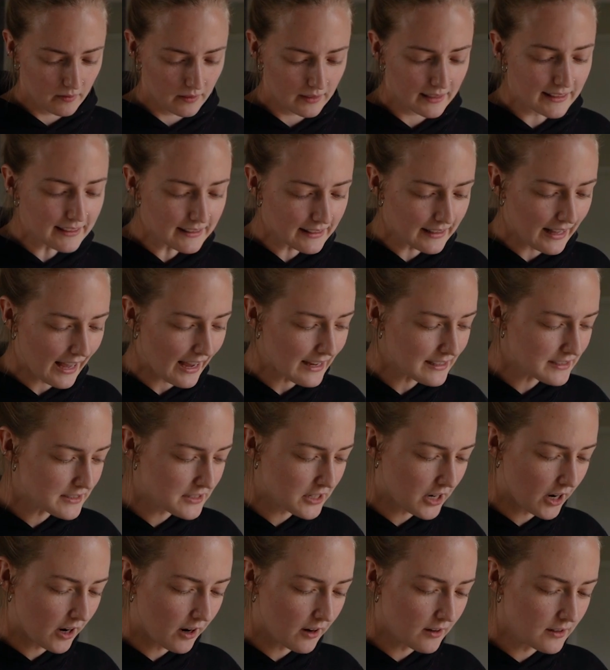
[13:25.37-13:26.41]
The last
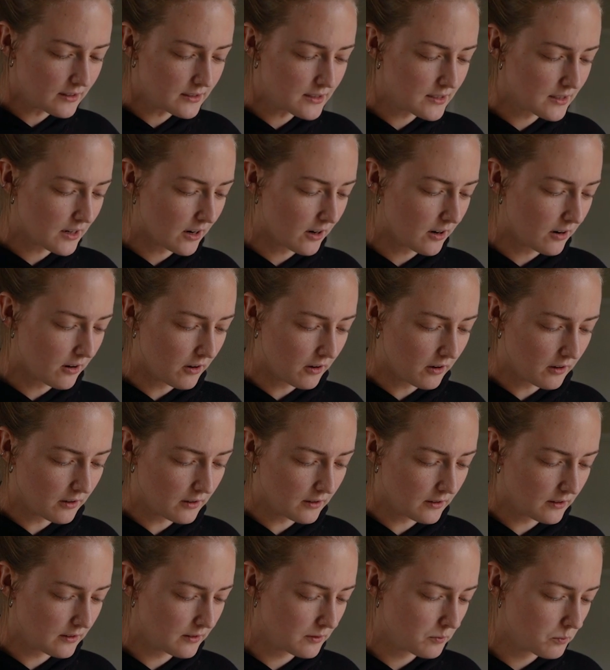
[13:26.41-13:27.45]
cards are
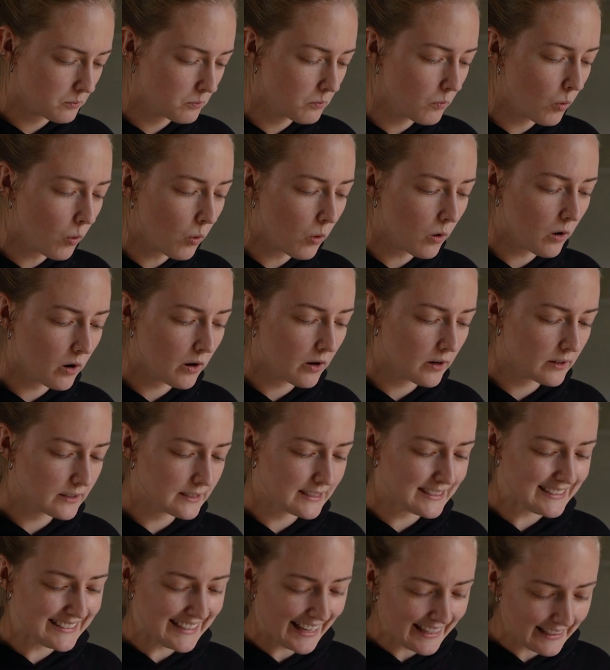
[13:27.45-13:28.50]
all more
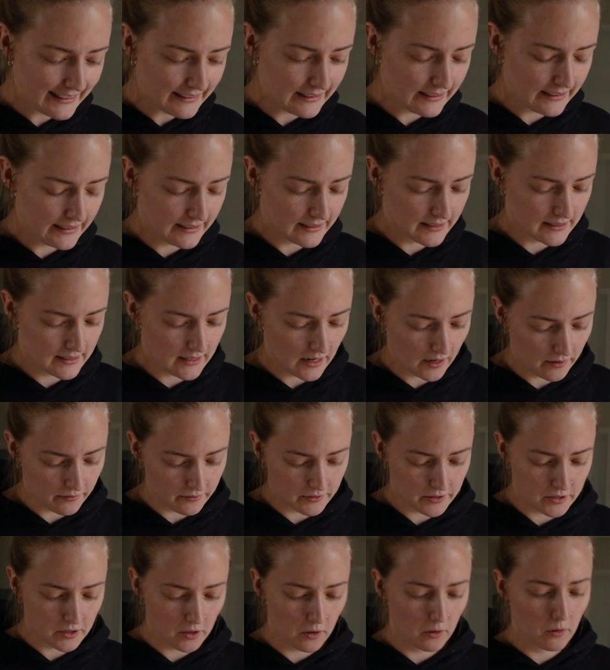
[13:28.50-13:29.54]
daily stuff.
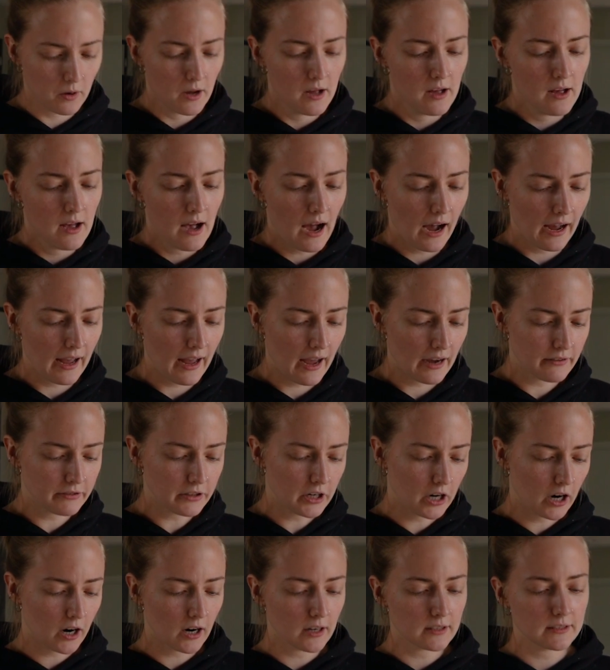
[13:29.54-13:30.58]
So I have a
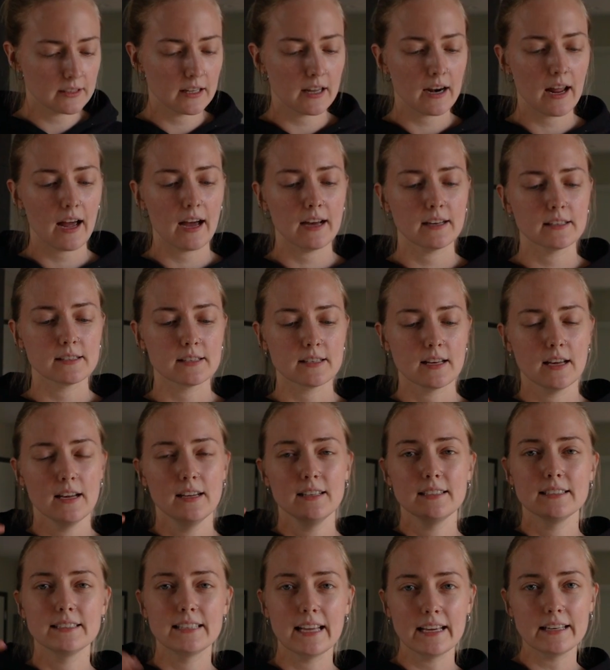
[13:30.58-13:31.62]
card that has
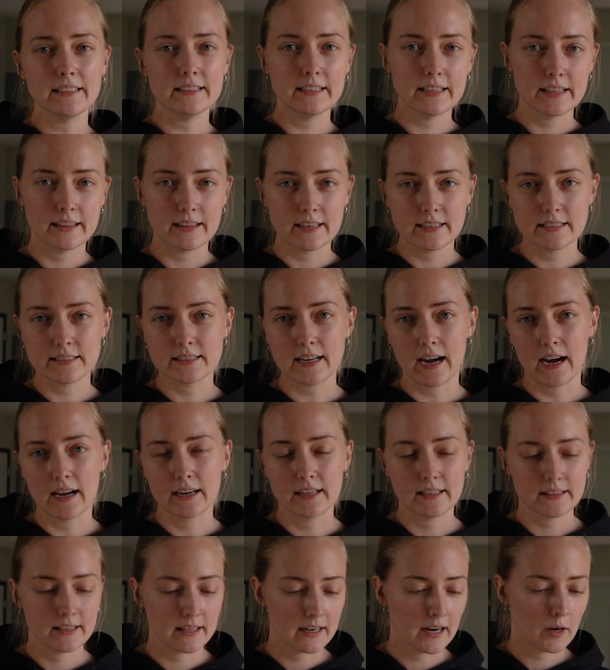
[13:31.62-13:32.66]
daily things on
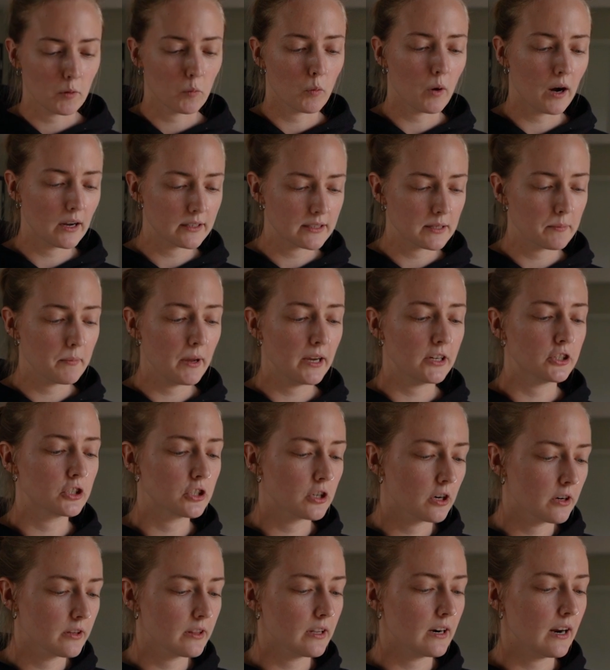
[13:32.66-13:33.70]
it that I want to make
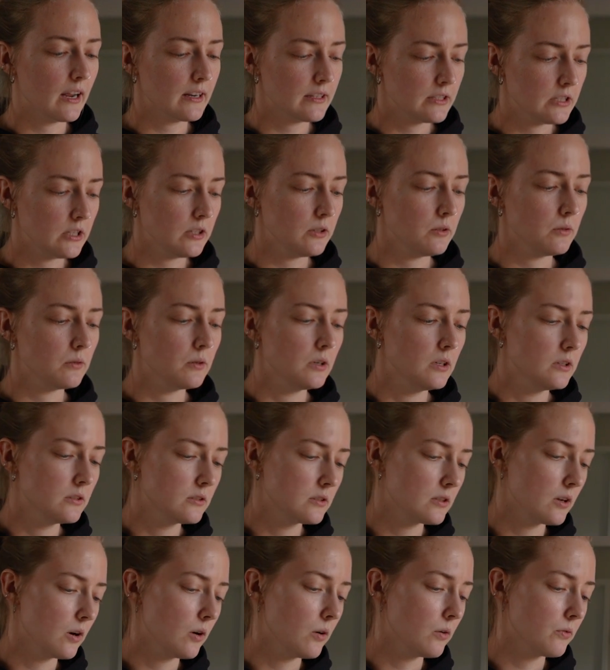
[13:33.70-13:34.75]
sure that I do.
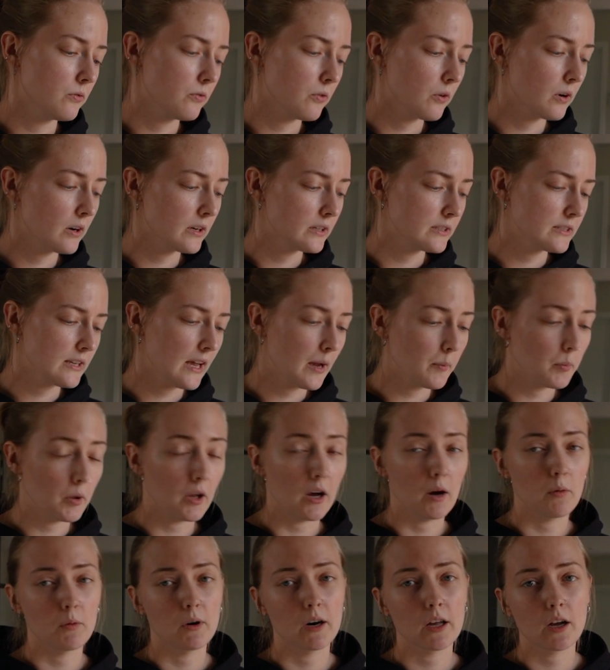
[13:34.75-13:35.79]
So for example,
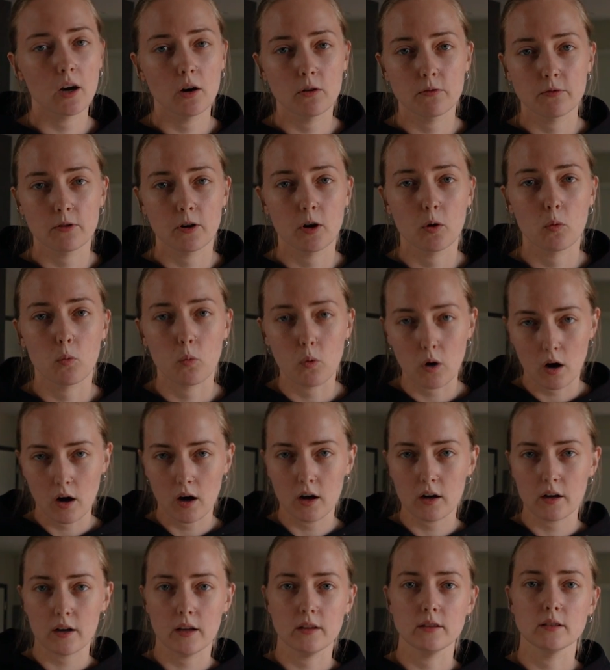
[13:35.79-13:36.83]
I want to go for a
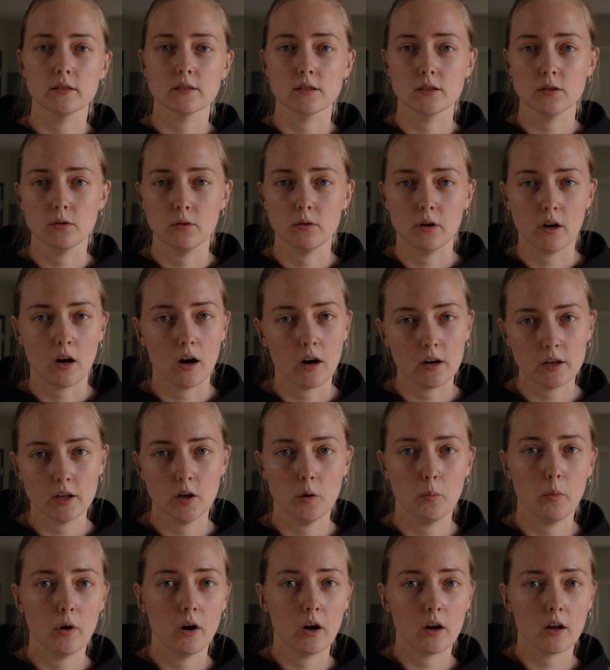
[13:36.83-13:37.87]
walk and listen to an
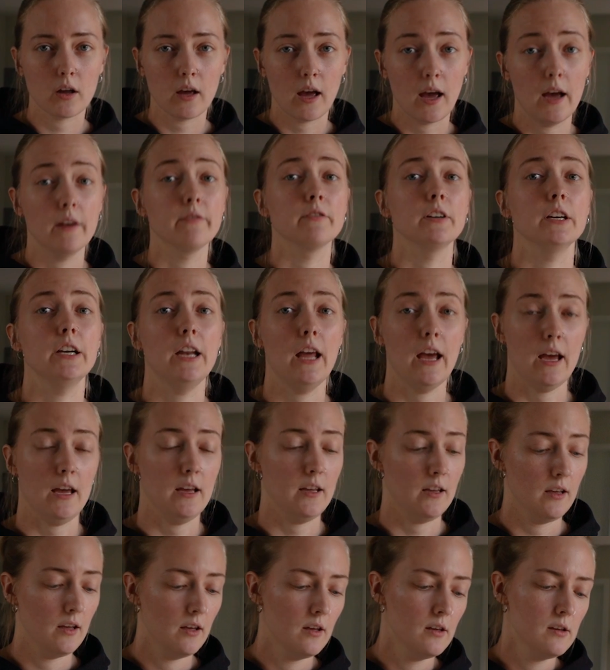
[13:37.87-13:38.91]
audiobook every day.